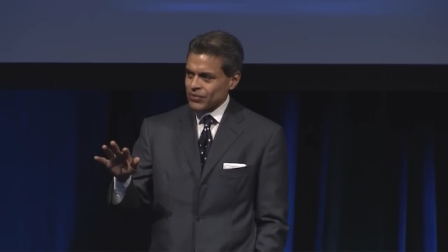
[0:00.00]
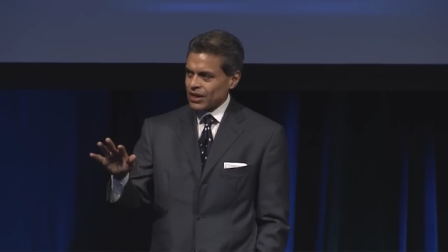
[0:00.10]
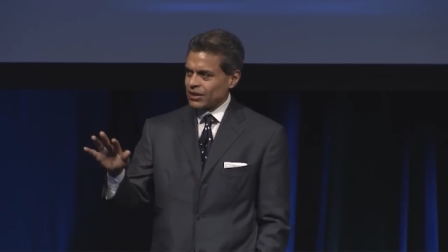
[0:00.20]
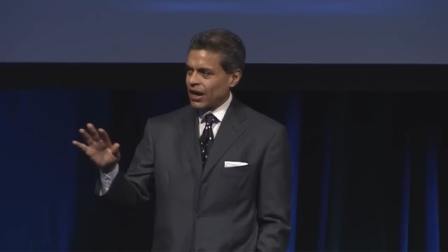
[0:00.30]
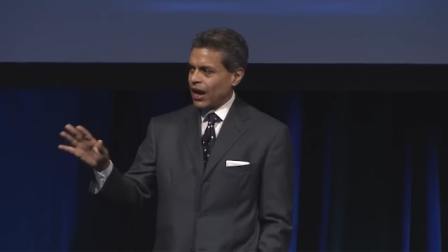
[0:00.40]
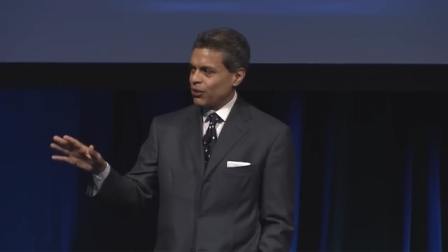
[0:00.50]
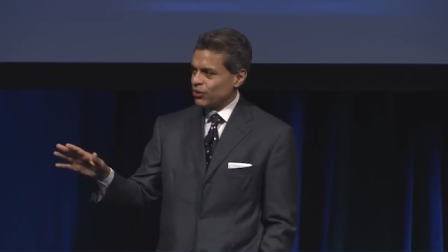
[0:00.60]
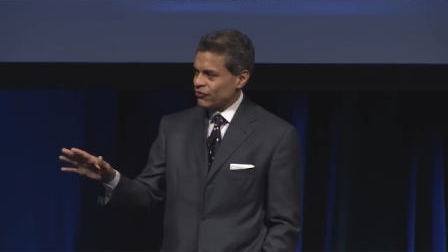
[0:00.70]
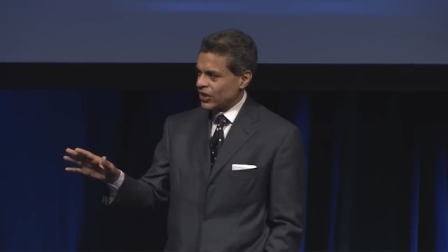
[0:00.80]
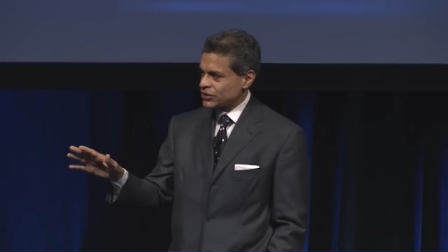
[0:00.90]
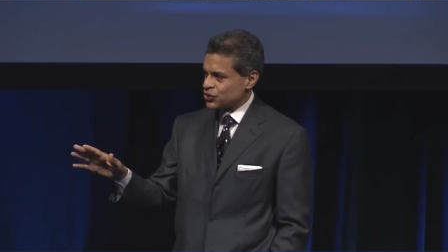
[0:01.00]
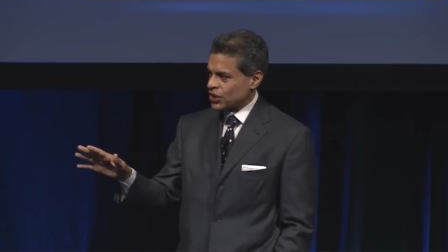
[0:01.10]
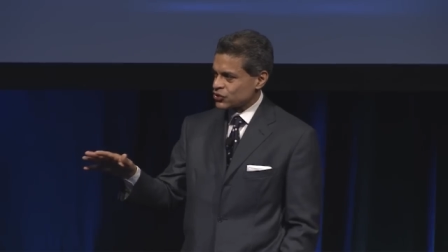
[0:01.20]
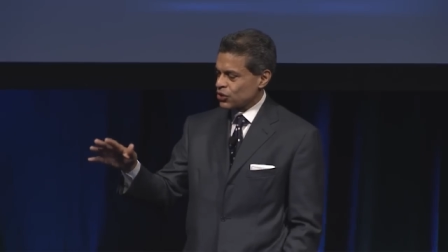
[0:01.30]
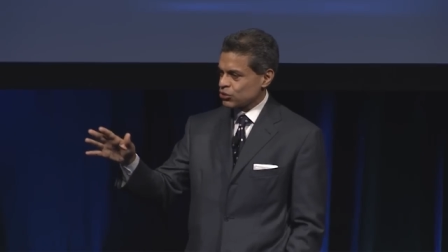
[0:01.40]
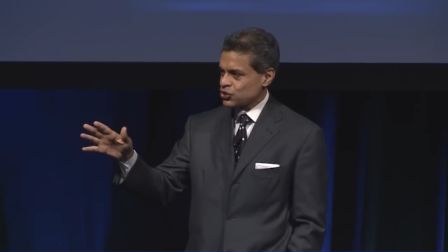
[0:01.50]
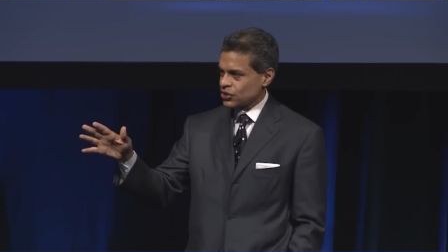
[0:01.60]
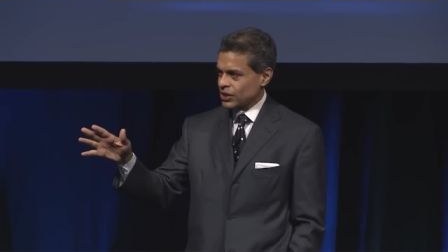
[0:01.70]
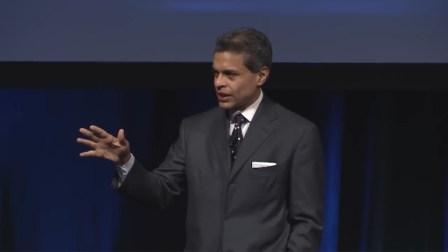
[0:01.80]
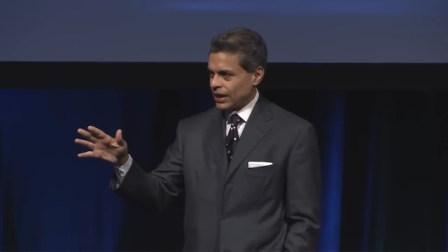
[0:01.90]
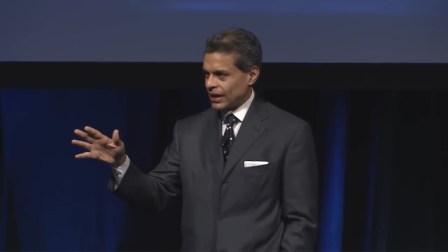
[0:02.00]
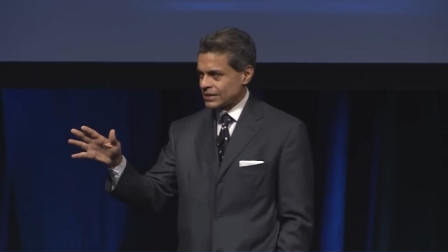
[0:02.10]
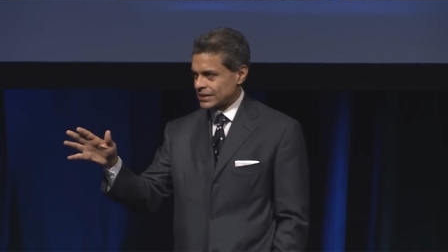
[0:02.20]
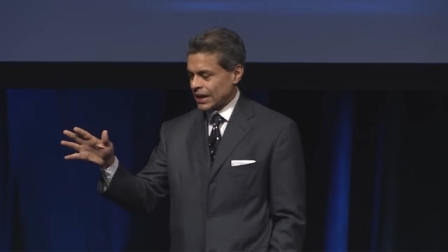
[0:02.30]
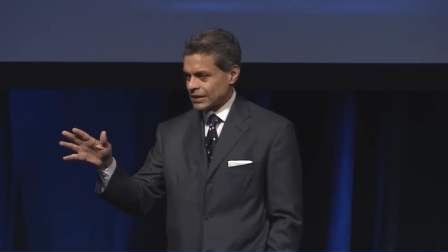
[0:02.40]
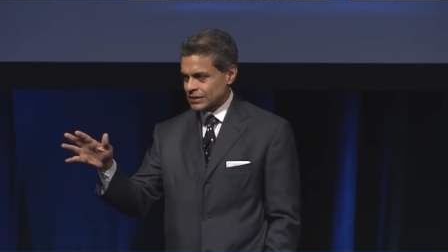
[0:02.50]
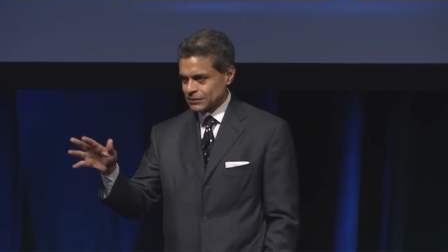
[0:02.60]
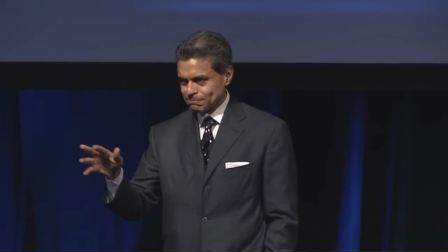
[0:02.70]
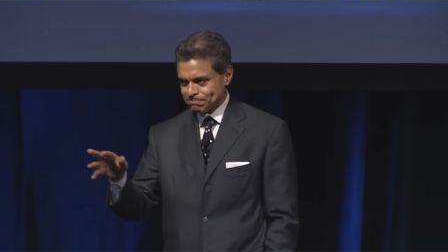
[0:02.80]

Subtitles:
The guy who invents chess goes to the king and says,